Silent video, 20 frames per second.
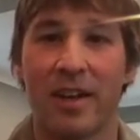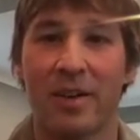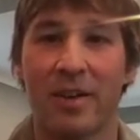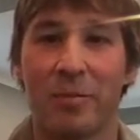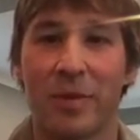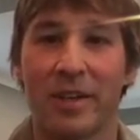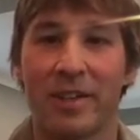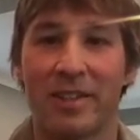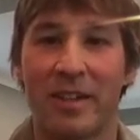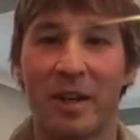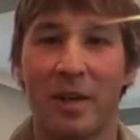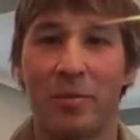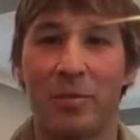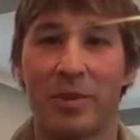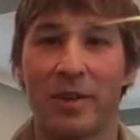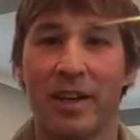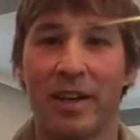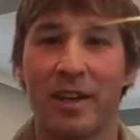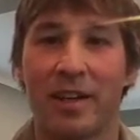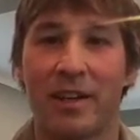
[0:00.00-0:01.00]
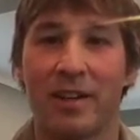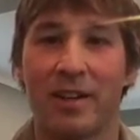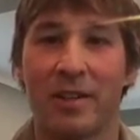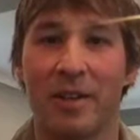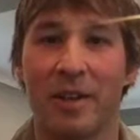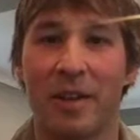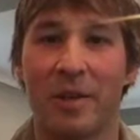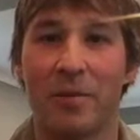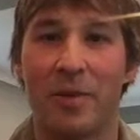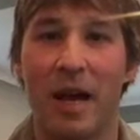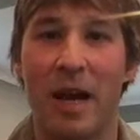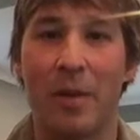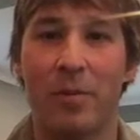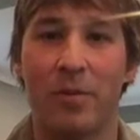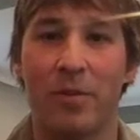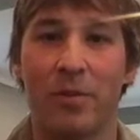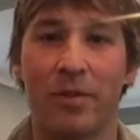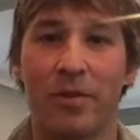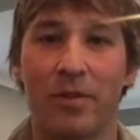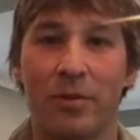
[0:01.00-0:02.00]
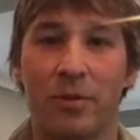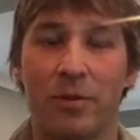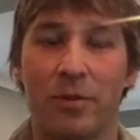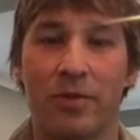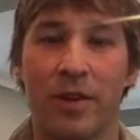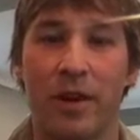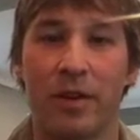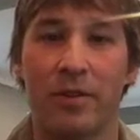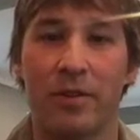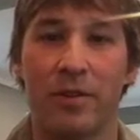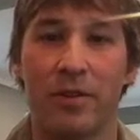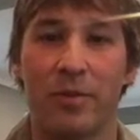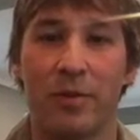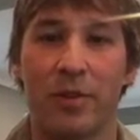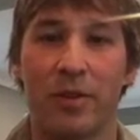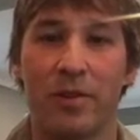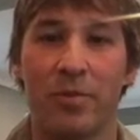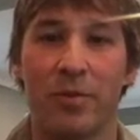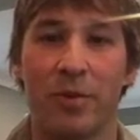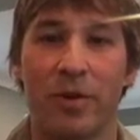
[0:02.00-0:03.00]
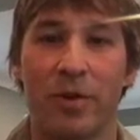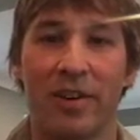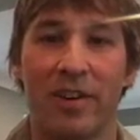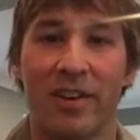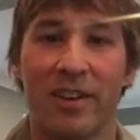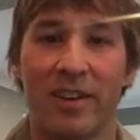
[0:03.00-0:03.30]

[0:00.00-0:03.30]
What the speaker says: picked it up again and I'm happy to have found it once more.